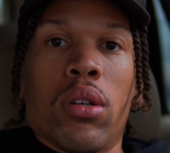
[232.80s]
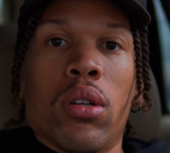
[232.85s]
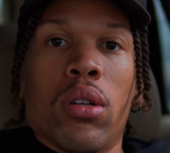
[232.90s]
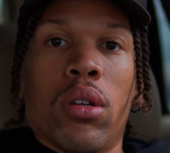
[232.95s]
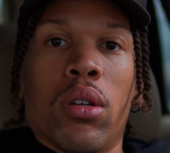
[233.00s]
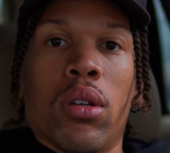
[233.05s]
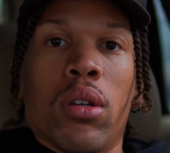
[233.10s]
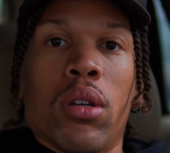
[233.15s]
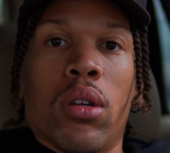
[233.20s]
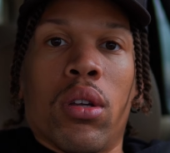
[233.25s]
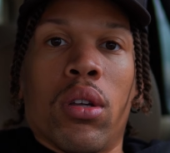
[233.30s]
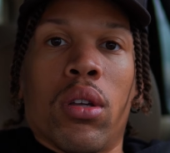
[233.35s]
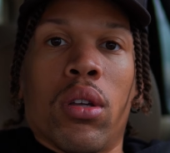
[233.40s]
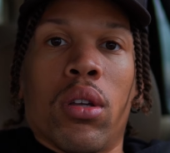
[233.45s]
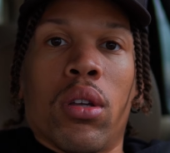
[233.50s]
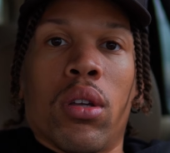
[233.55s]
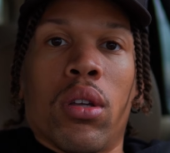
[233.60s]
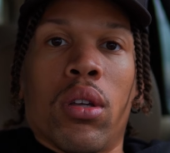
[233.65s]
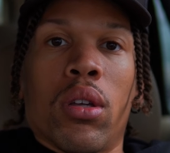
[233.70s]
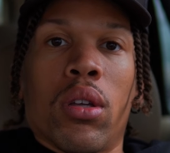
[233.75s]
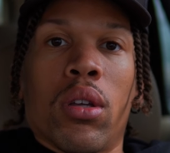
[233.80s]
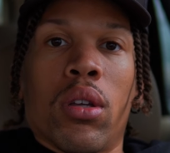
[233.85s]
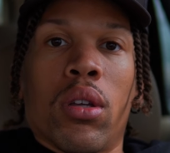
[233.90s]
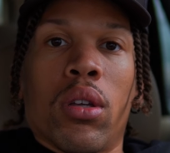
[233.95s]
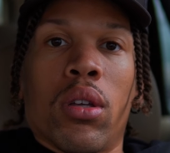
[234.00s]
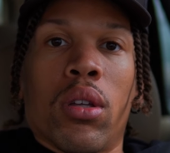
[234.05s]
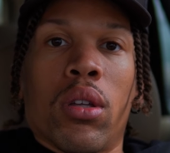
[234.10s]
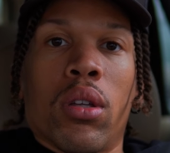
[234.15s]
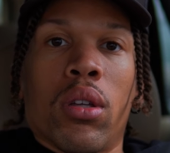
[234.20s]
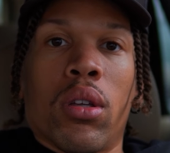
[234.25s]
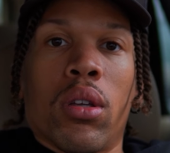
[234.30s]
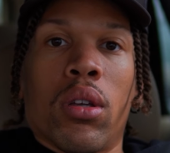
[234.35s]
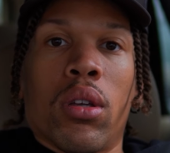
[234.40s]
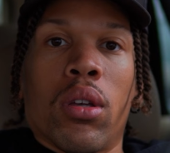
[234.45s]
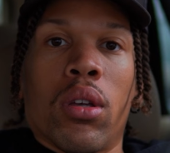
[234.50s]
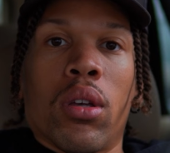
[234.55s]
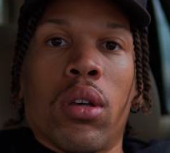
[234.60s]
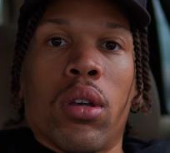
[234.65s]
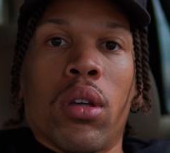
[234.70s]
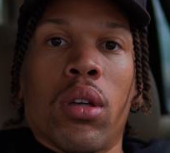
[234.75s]

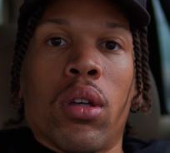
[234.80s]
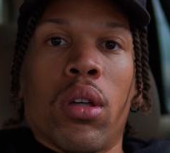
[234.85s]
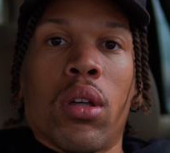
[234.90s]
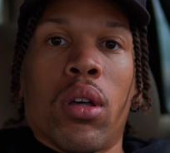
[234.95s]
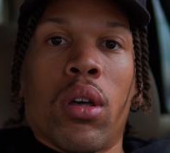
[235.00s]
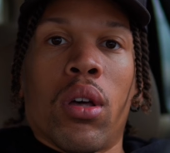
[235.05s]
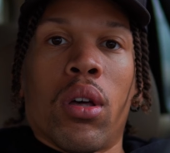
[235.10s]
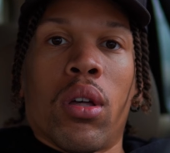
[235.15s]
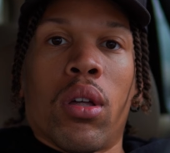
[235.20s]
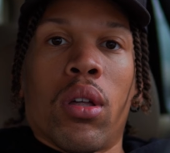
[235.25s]
Nothing is said.